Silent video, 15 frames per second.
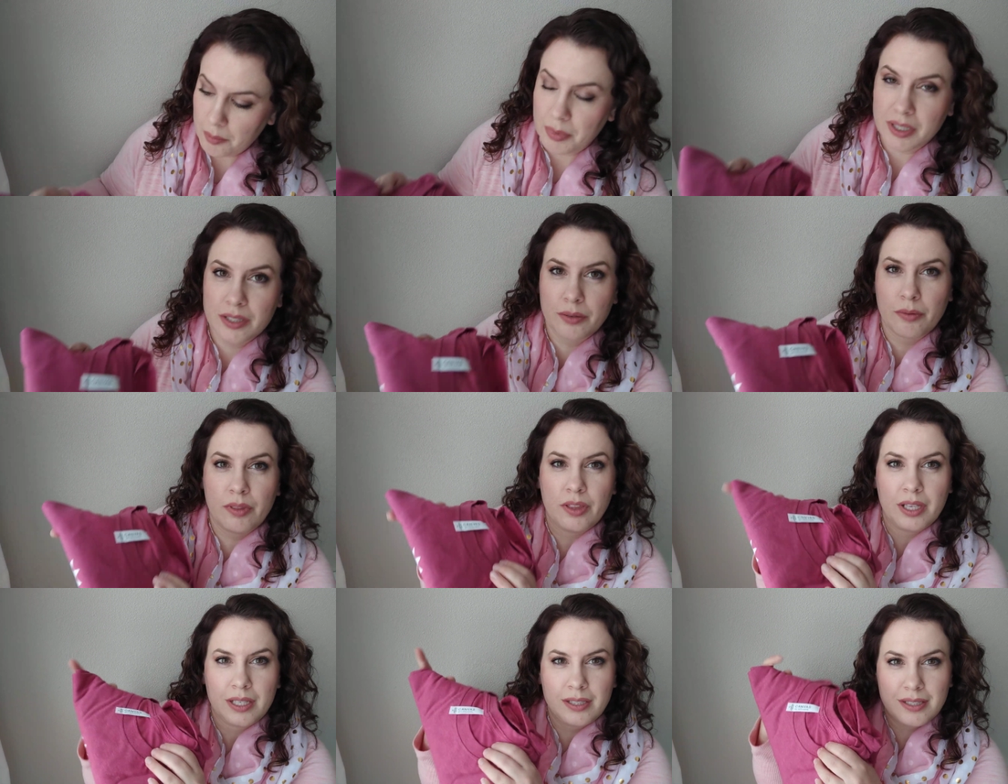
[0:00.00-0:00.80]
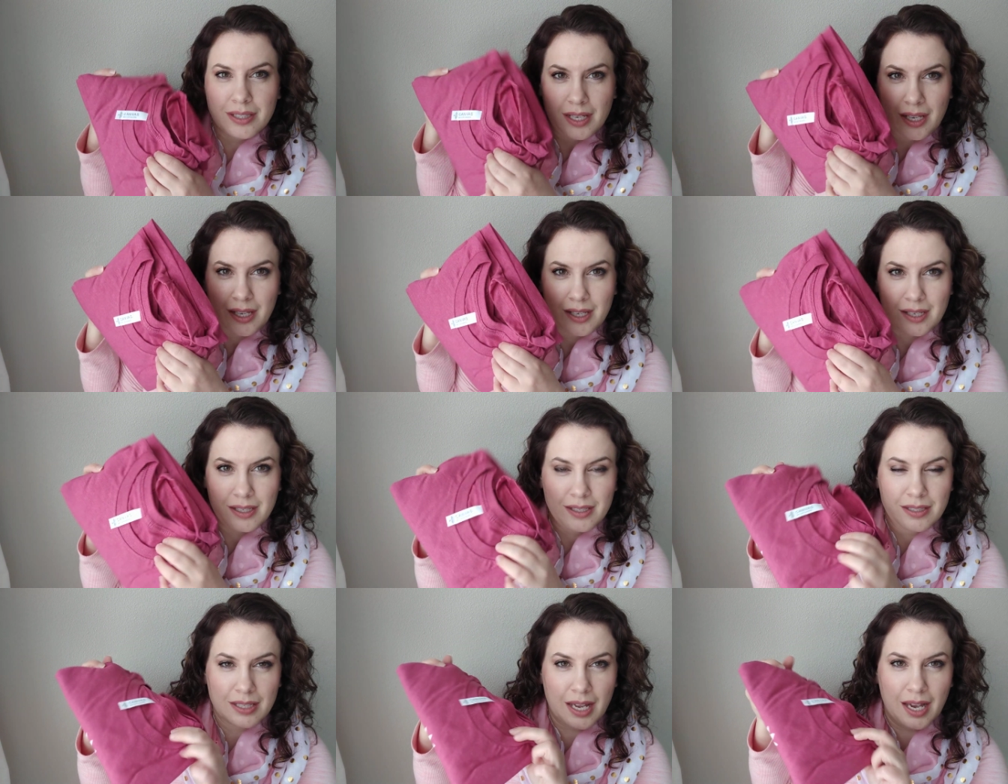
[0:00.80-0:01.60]
But so this
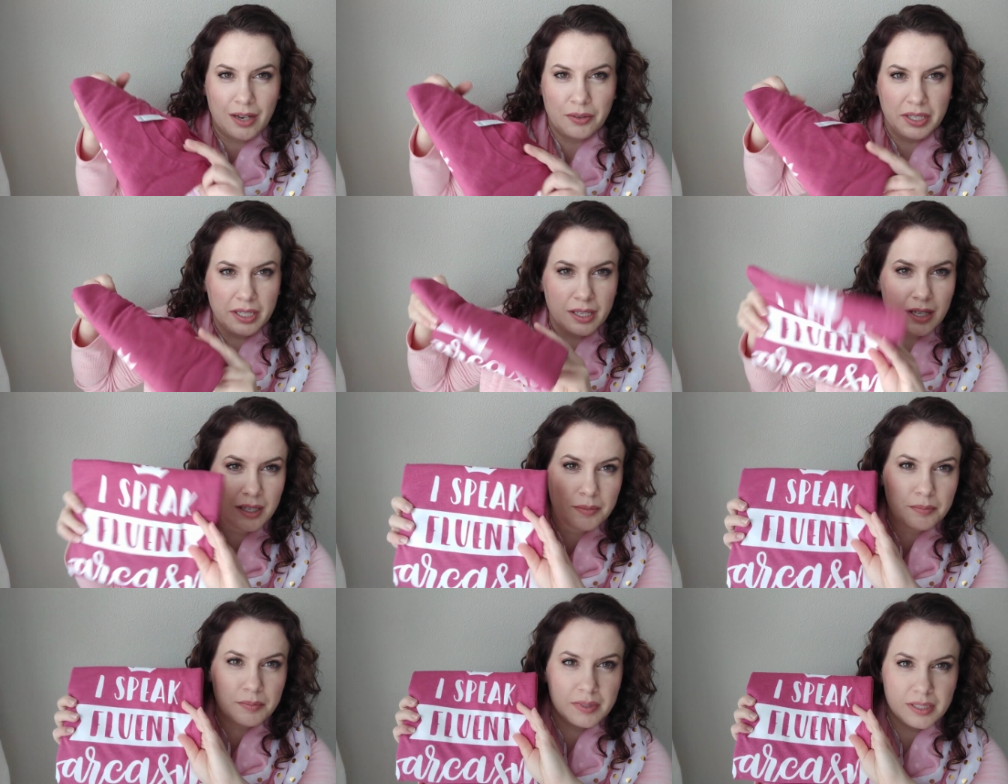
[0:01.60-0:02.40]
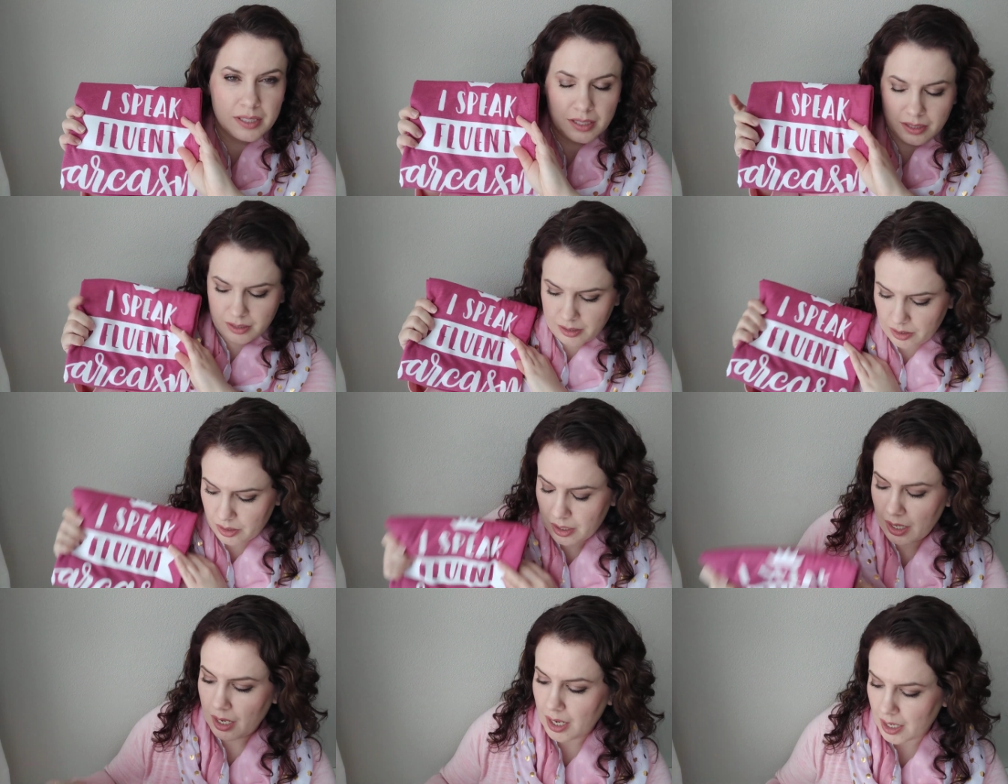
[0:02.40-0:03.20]
is how it comes.
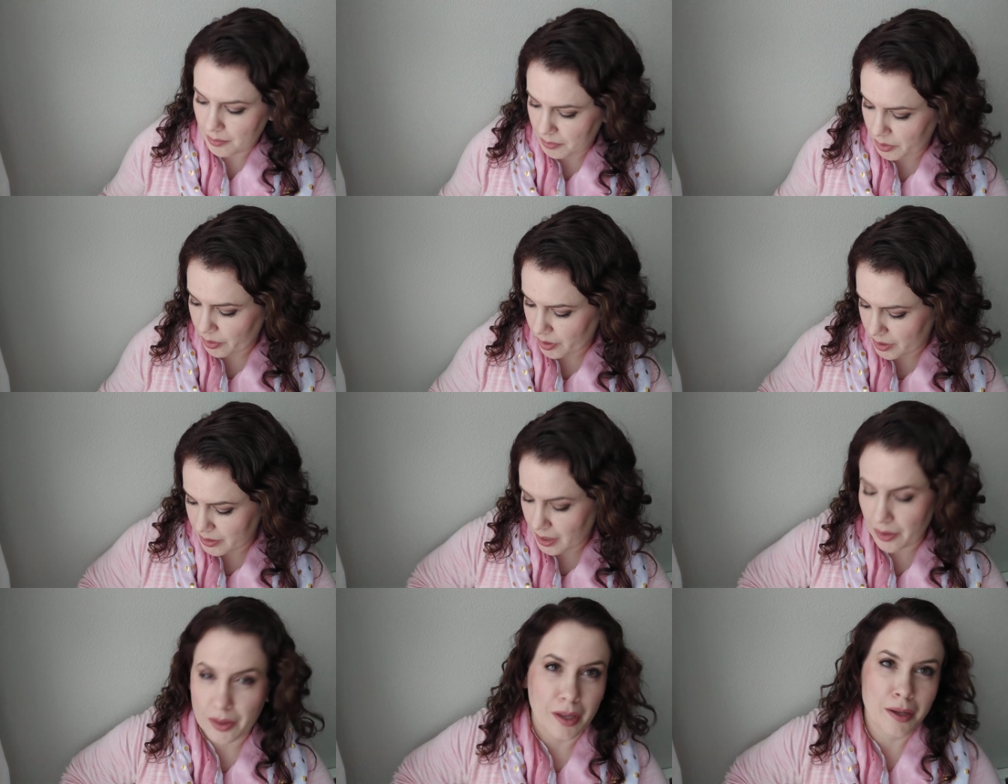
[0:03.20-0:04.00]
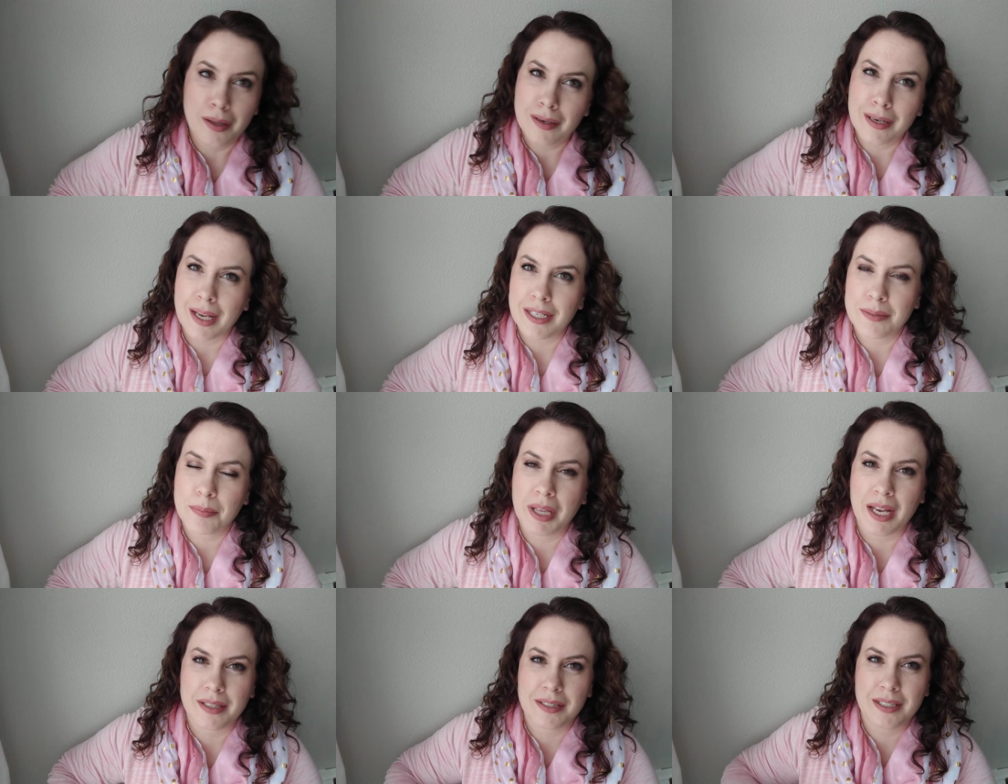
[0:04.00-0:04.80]
Um, you already saw the nice
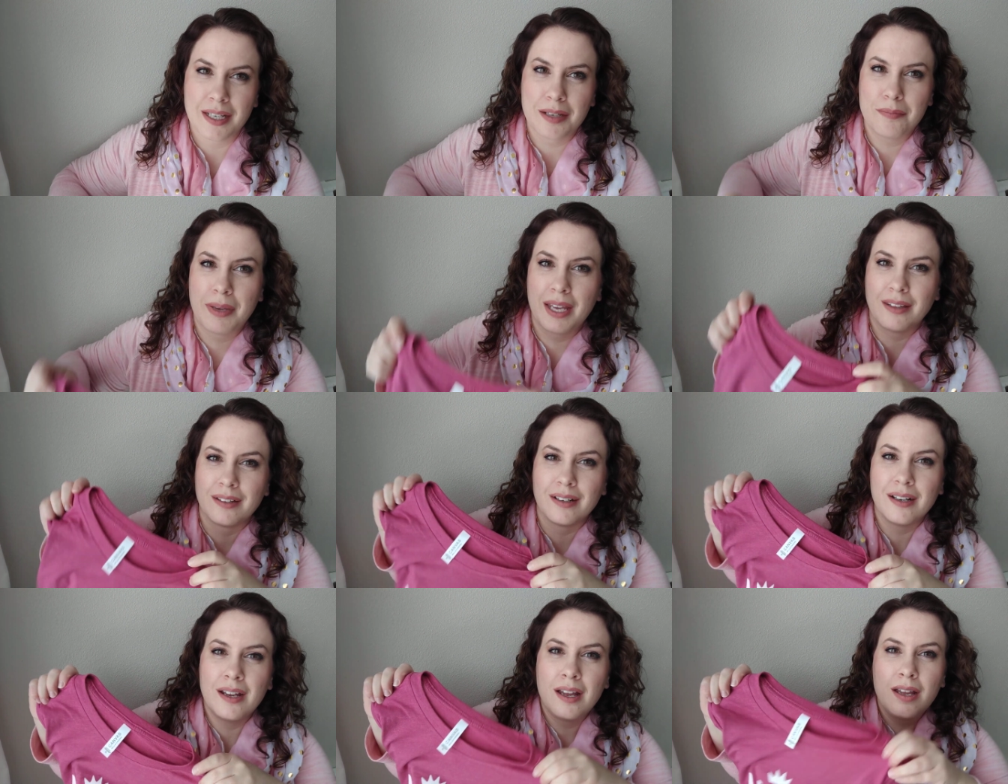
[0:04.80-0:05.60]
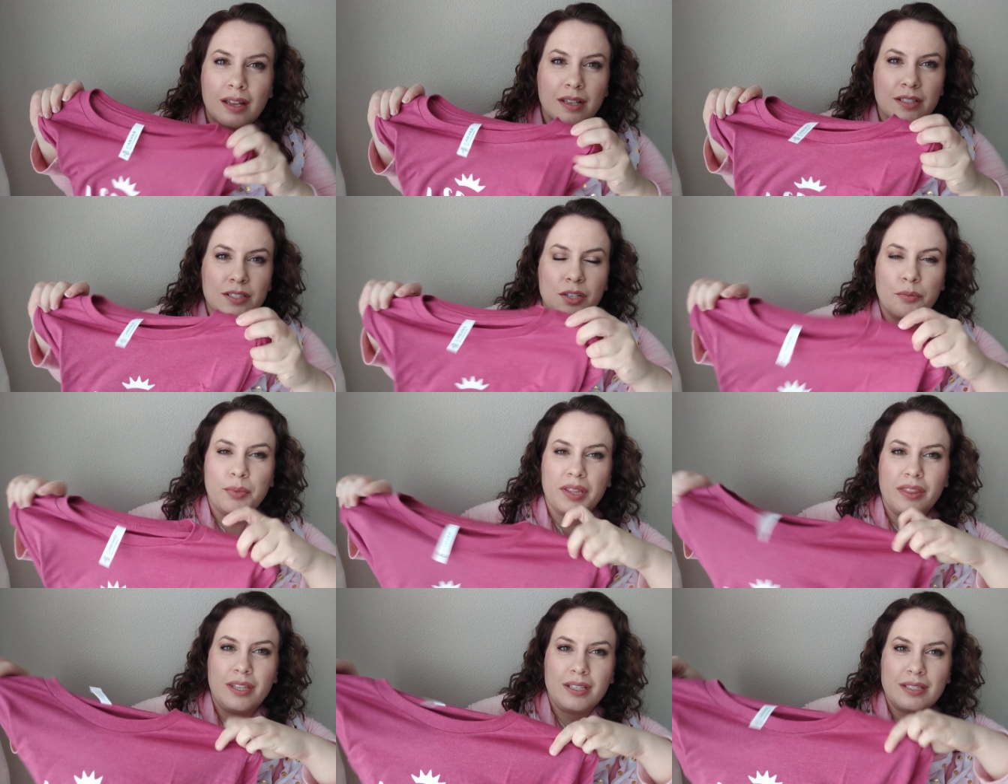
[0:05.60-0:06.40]
plastic mailer. So,
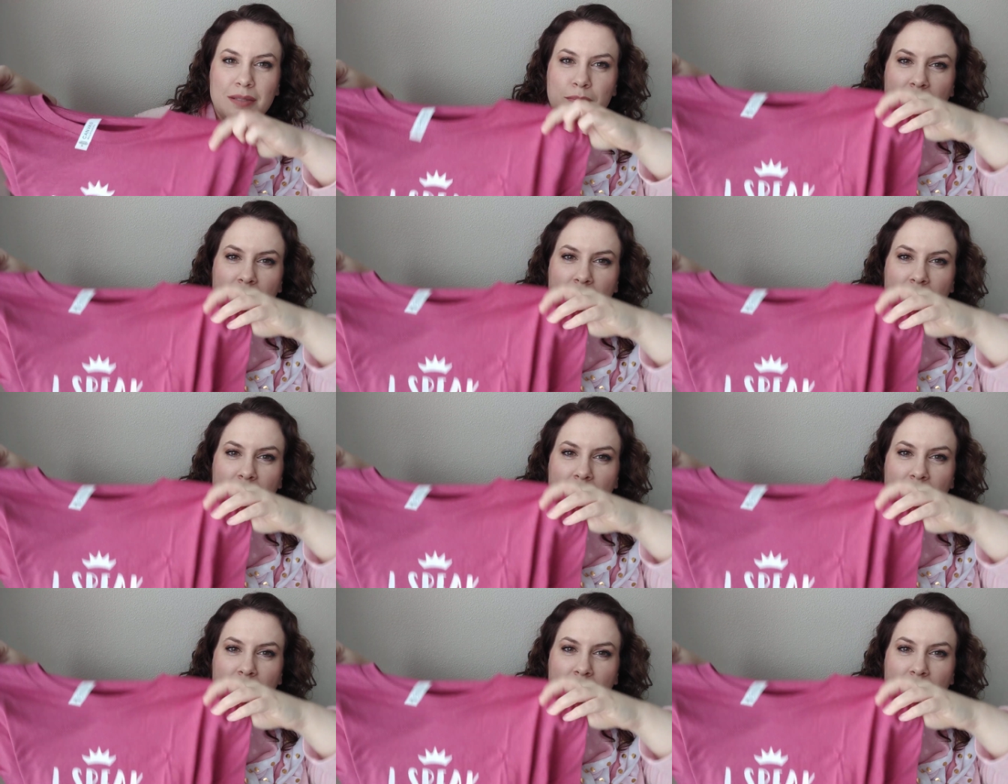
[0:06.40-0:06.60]
but this